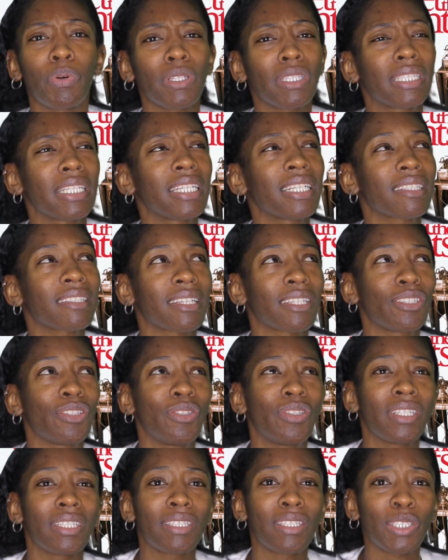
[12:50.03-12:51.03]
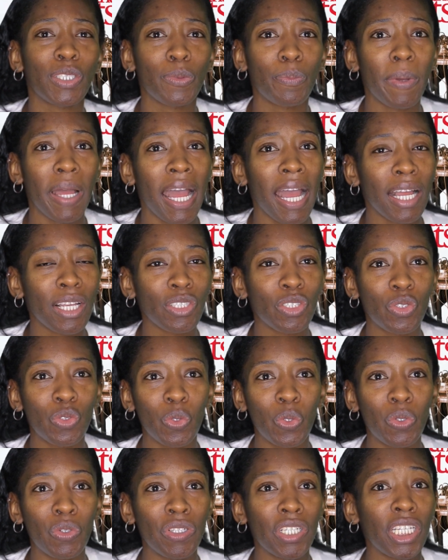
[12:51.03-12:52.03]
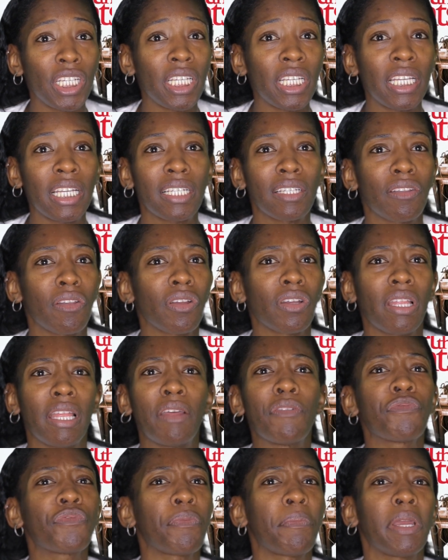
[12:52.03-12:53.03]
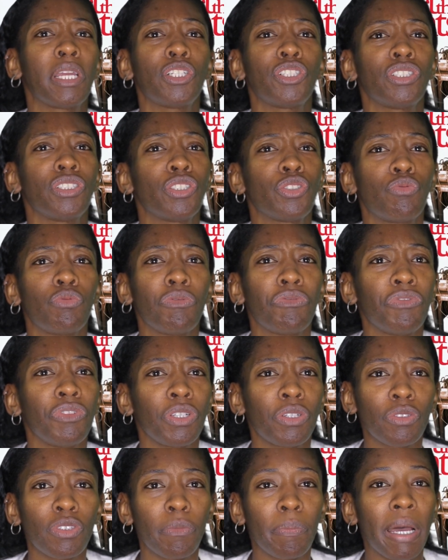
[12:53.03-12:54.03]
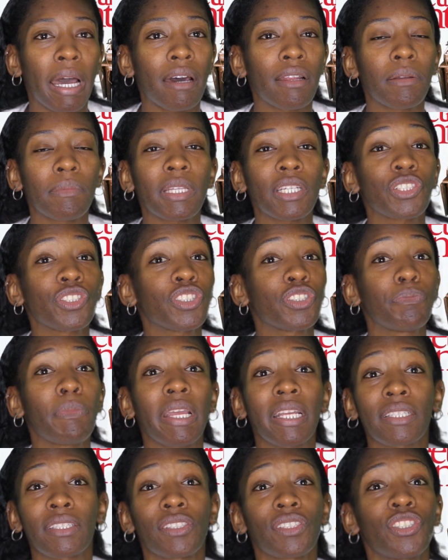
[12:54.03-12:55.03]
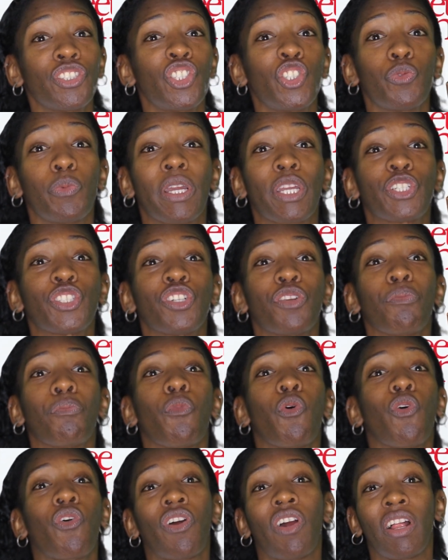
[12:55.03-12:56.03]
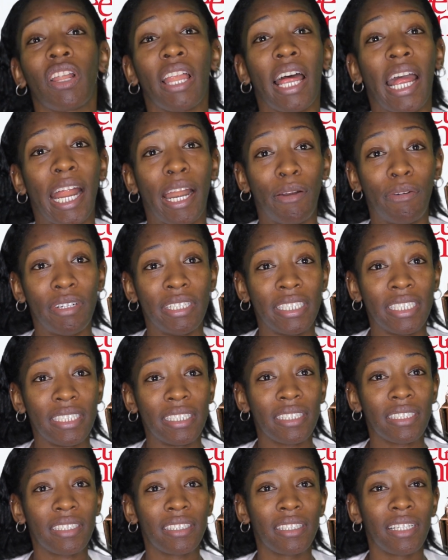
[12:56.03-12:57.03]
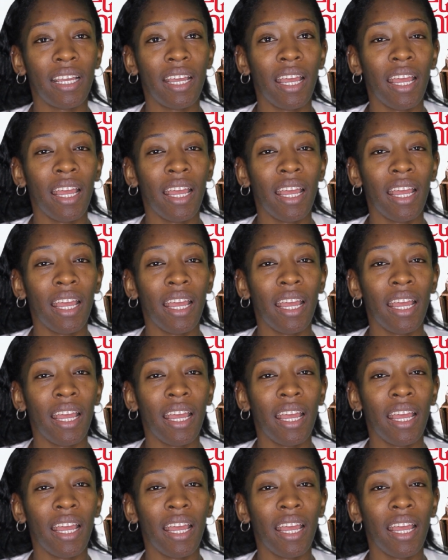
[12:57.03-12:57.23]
But then it's like, you get this backstory, information is revealed about him that just makes the situation more hilarious.